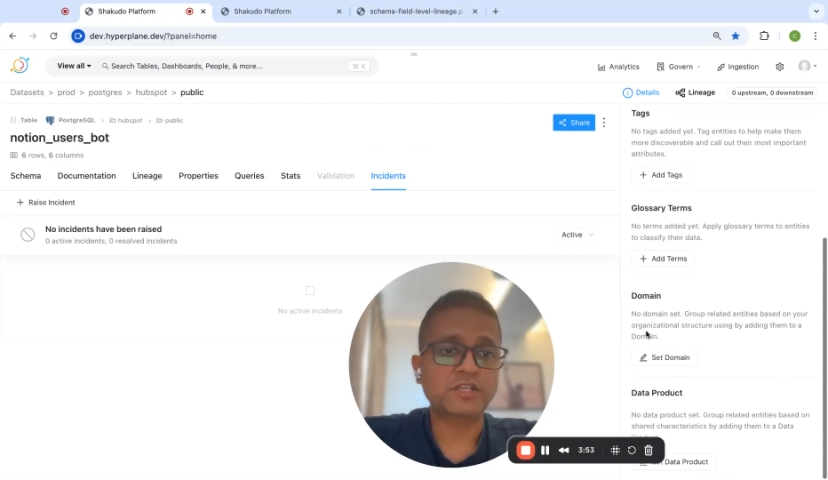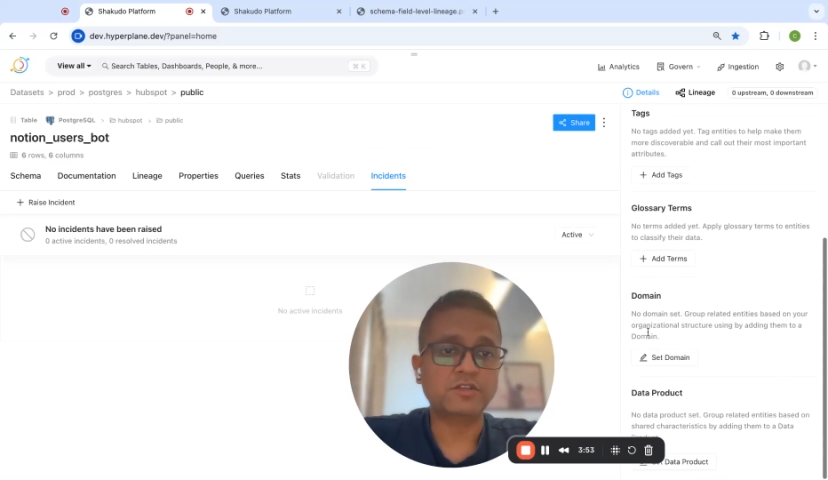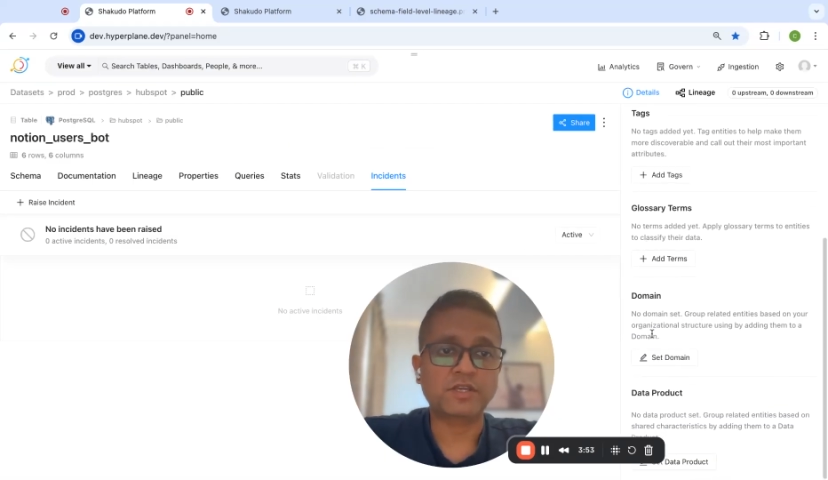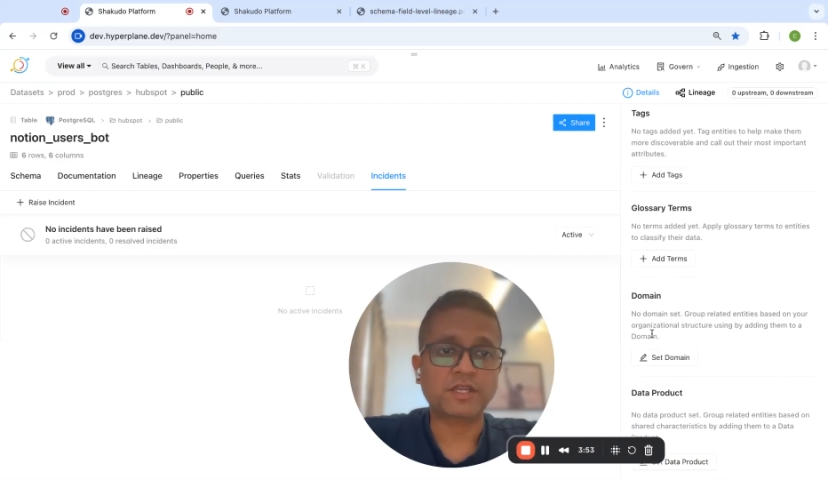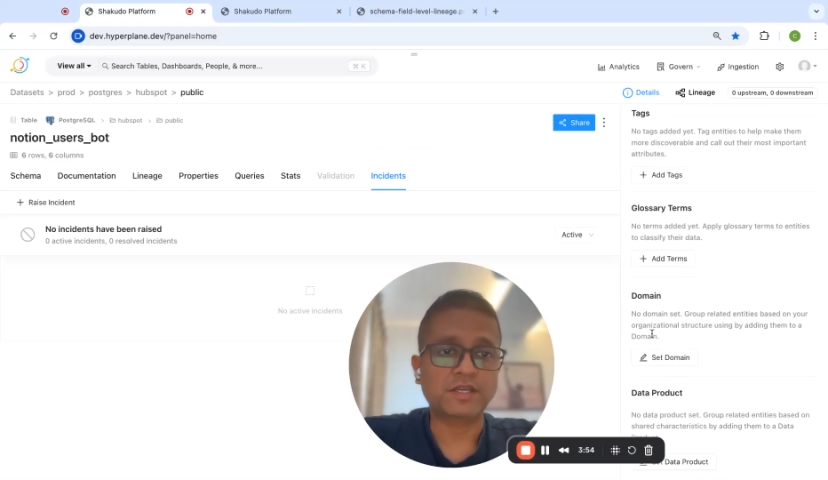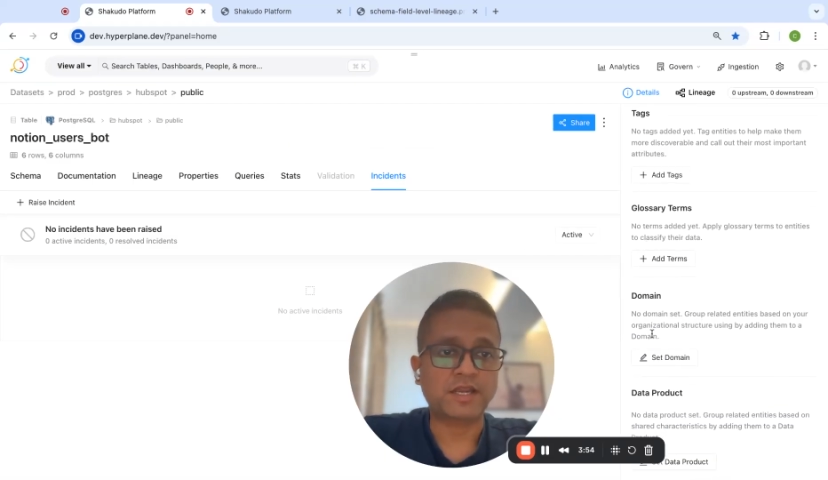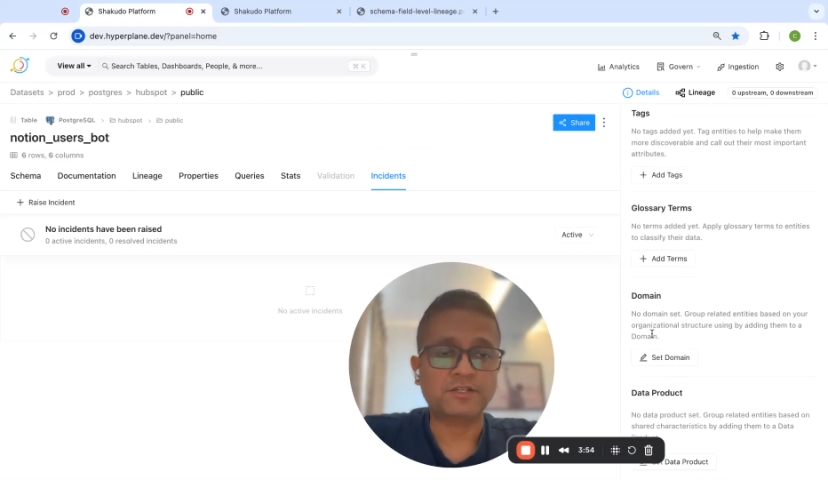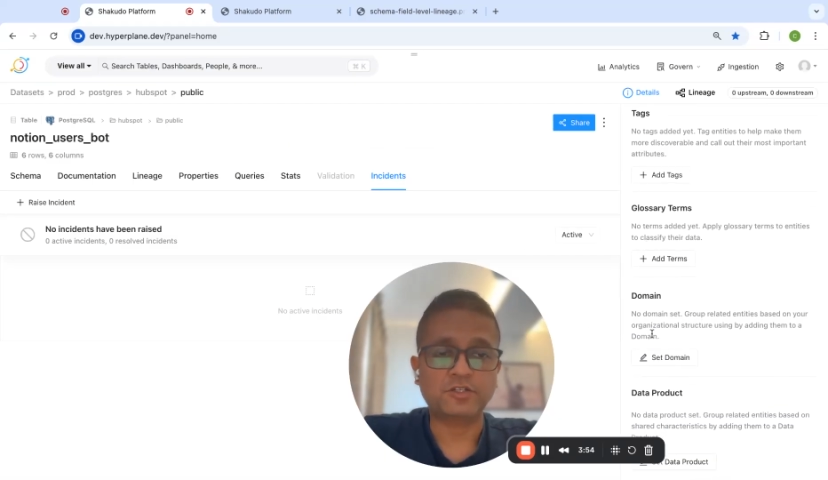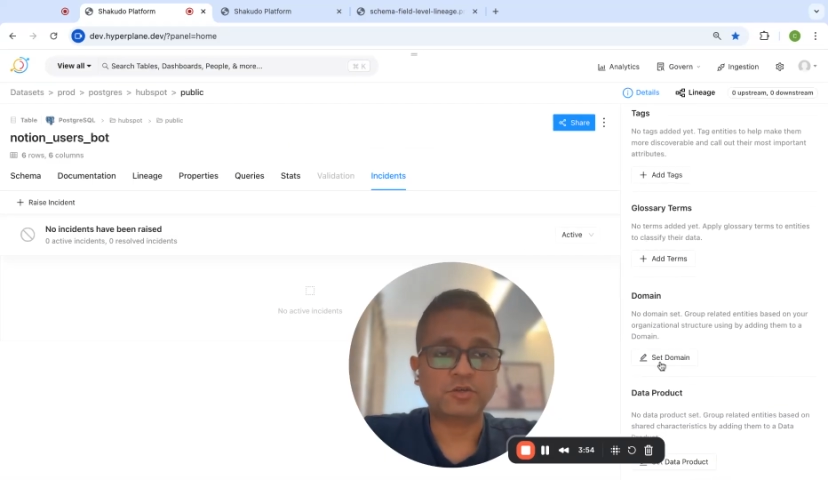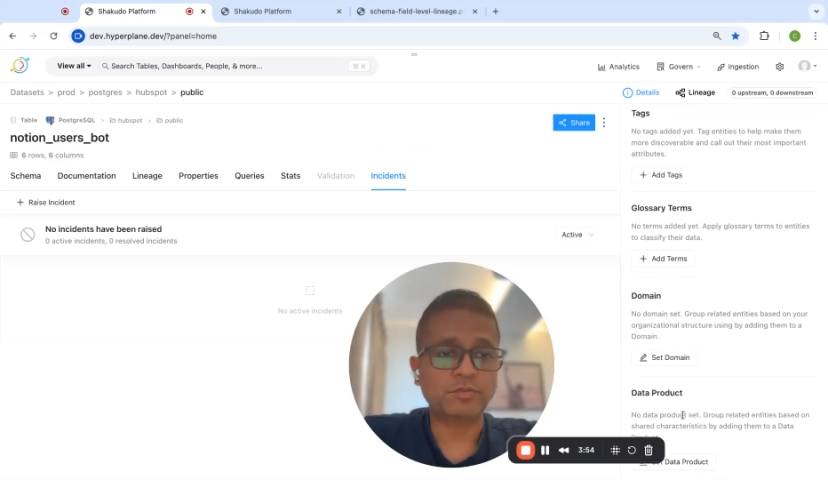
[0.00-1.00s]
you can
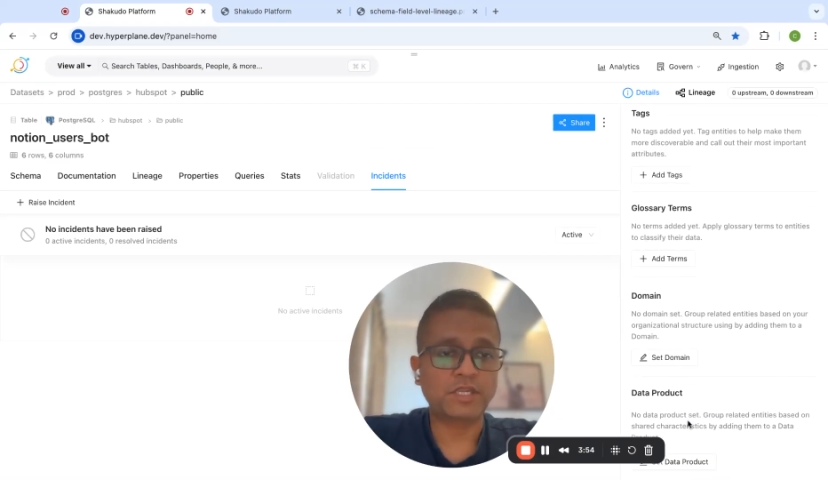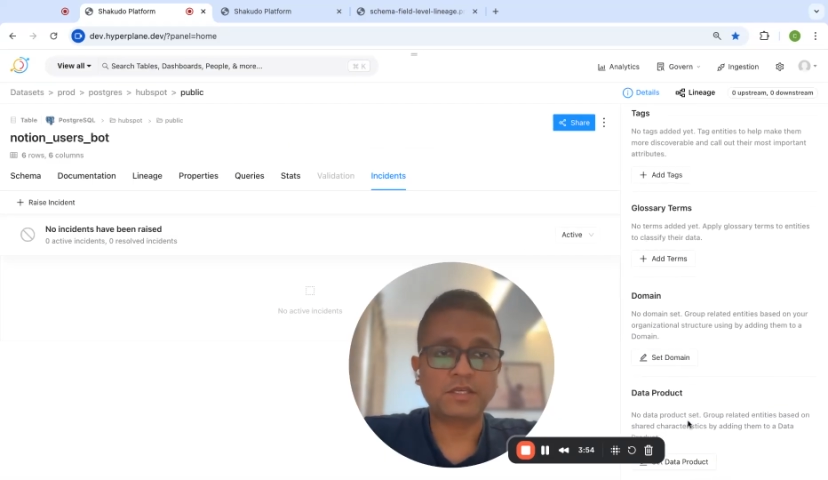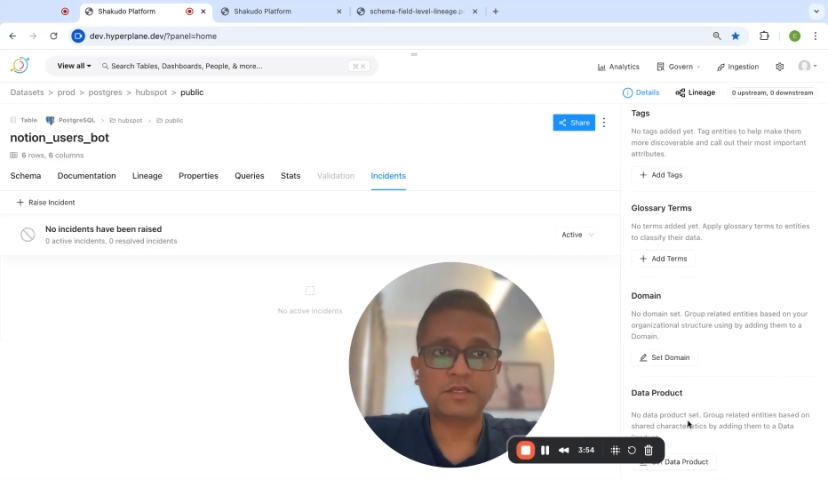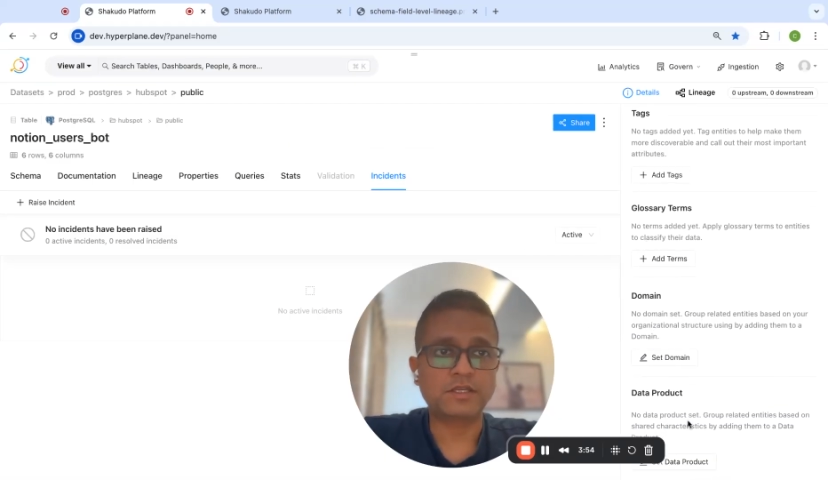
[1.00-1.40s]
add domain,